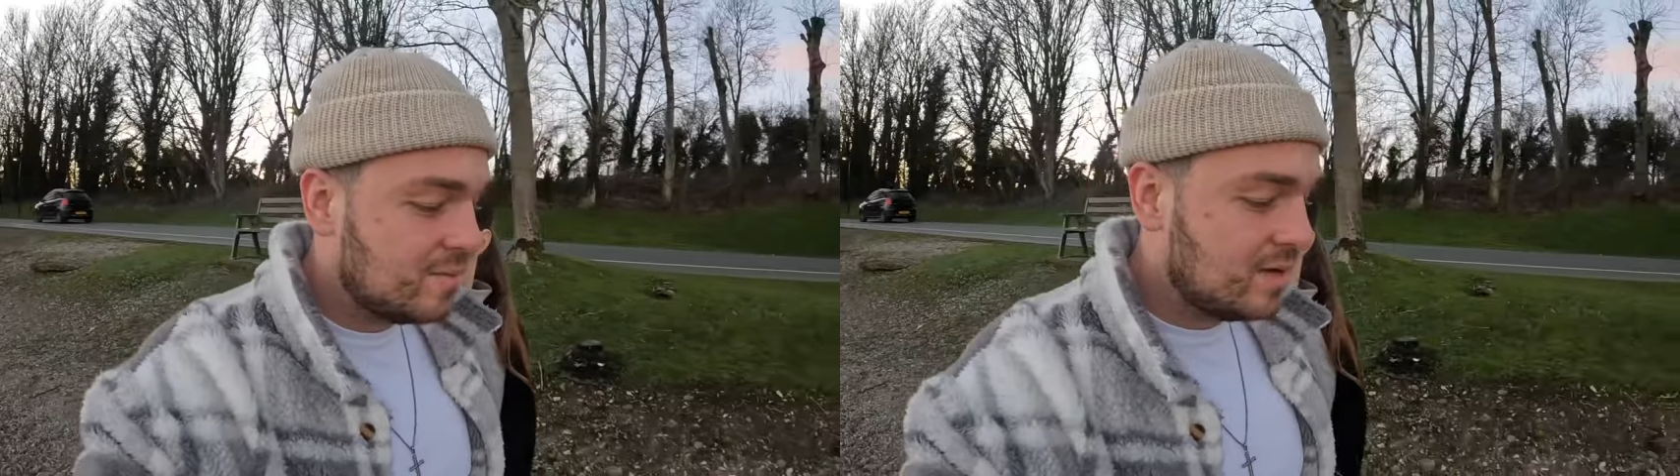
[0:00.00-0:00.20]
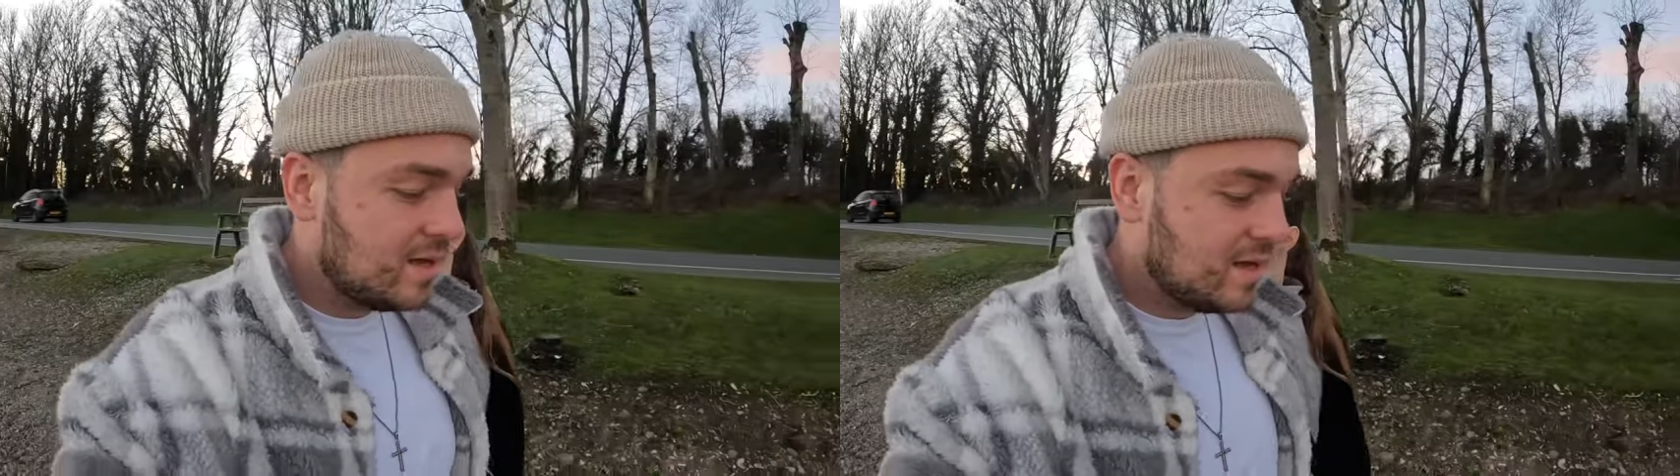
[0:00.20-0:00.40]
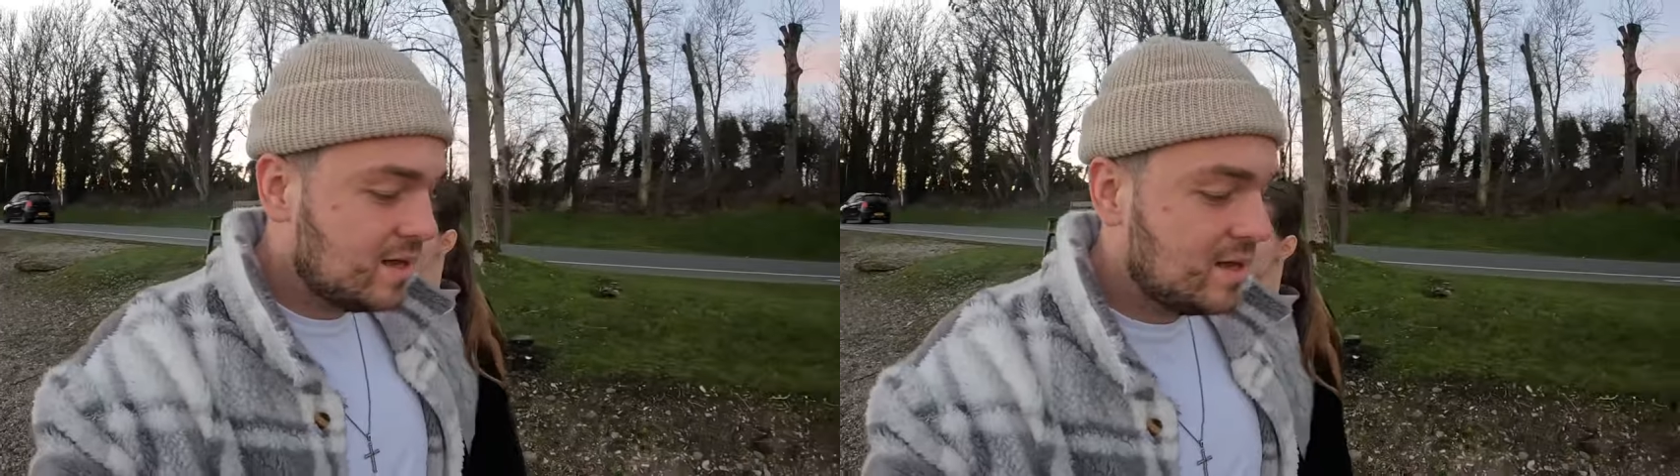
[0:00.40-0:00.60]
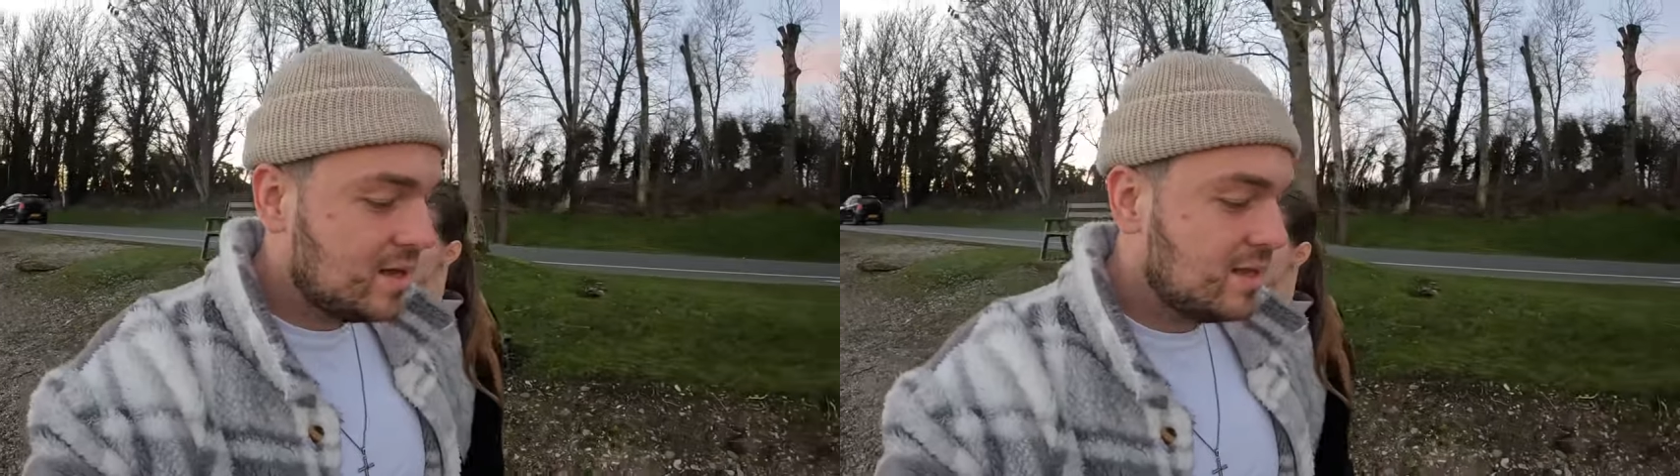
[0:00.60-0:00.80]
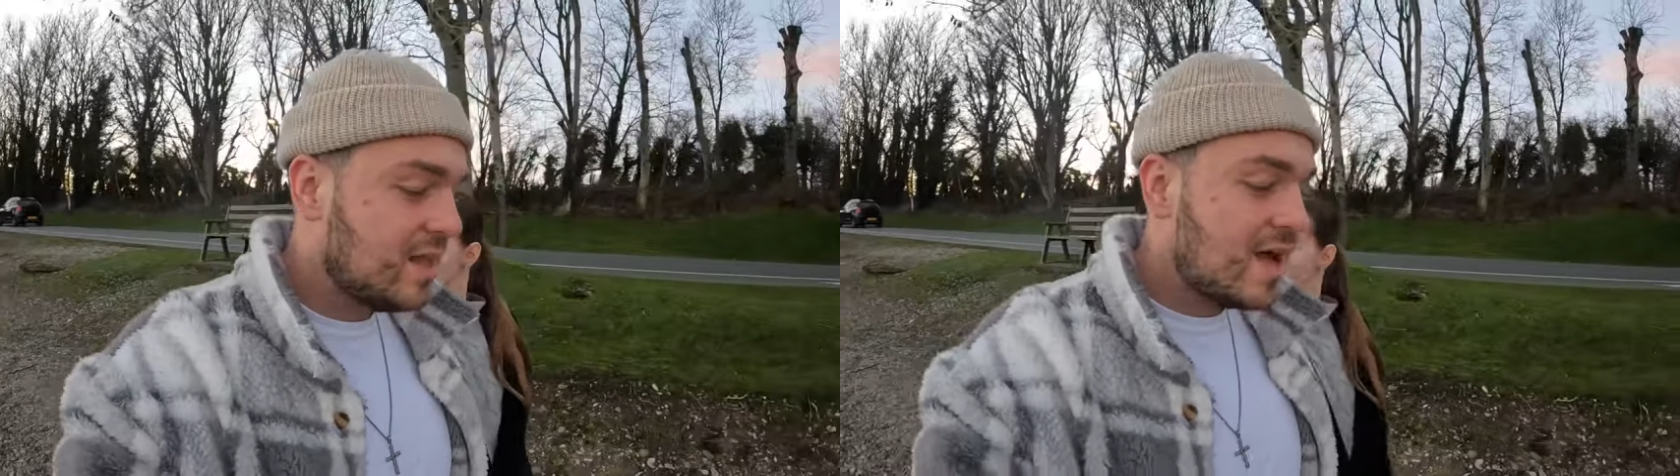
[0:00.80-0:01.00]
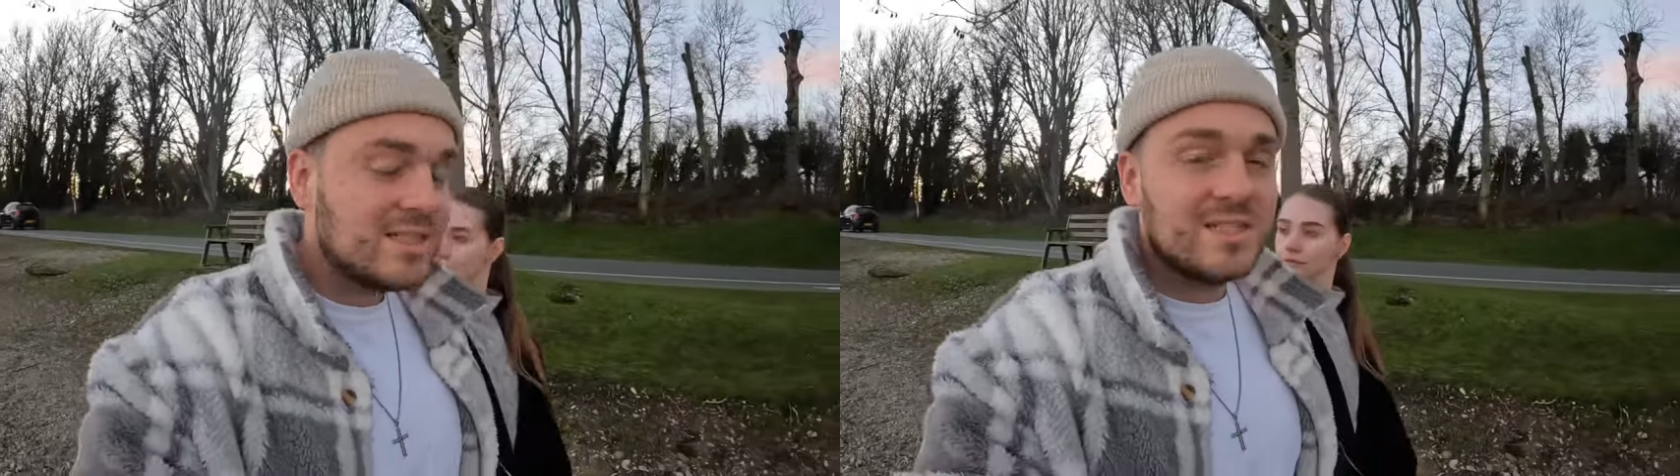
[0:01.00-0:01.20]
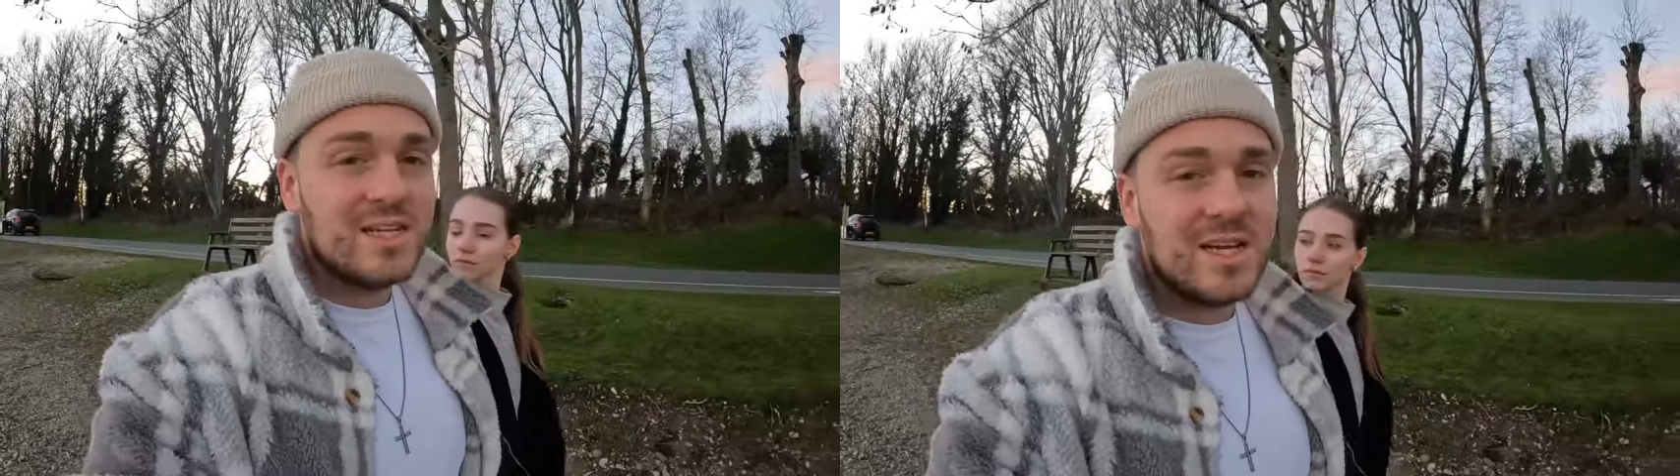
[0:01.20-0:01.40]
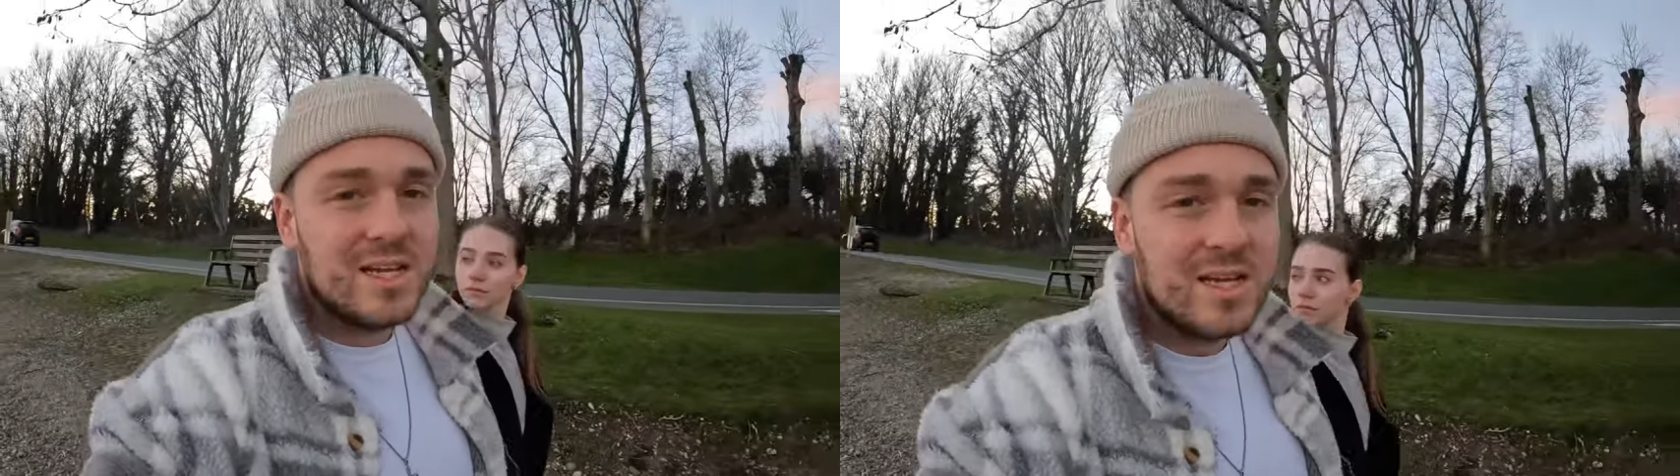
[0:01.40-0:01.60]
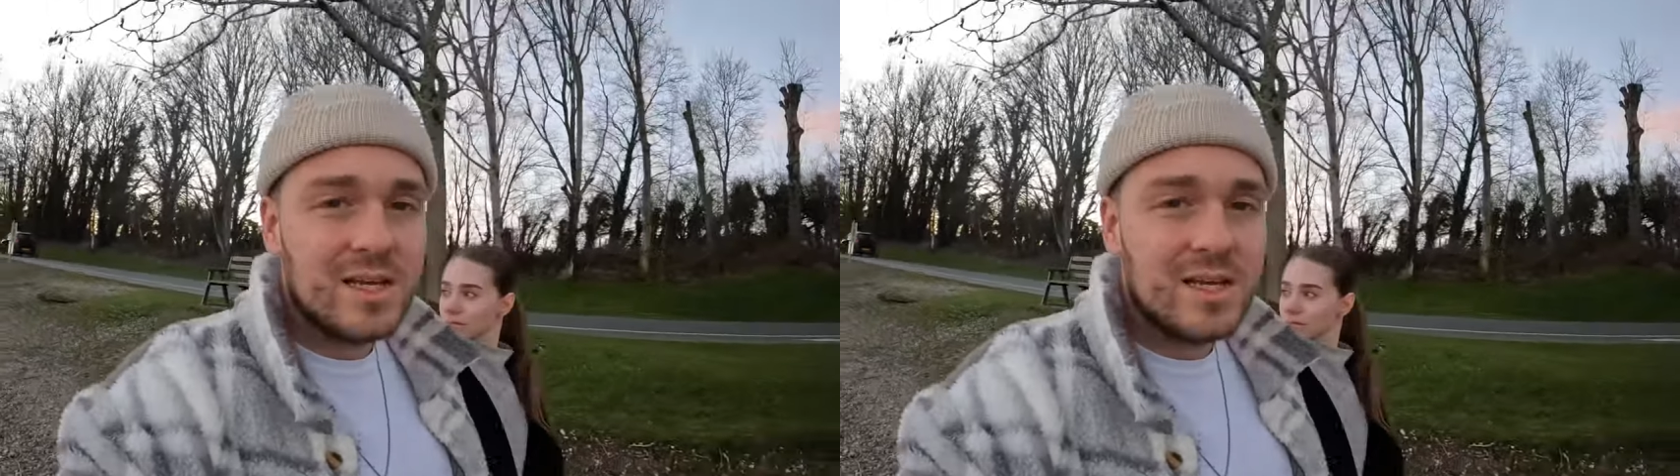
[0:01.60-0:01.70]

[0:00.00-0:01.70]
me last year